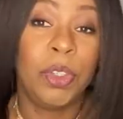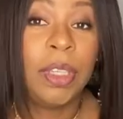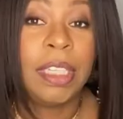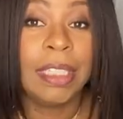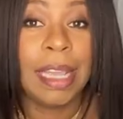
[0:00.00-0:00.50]
you
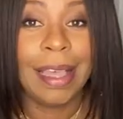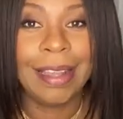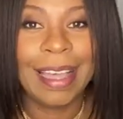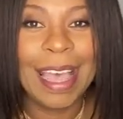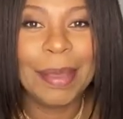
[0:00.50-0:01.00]
can tell,
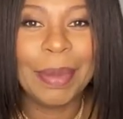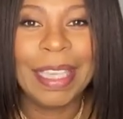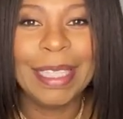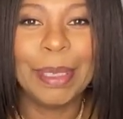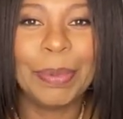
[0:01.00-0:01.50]
I'm a
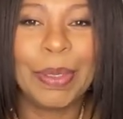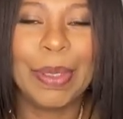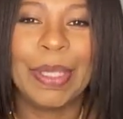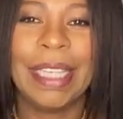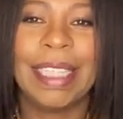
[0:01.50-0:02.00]
heels
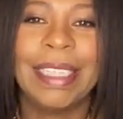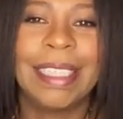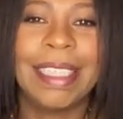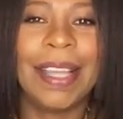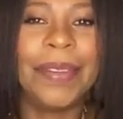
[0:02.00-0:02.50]
person,
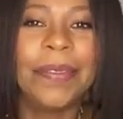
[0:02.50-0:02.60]
so.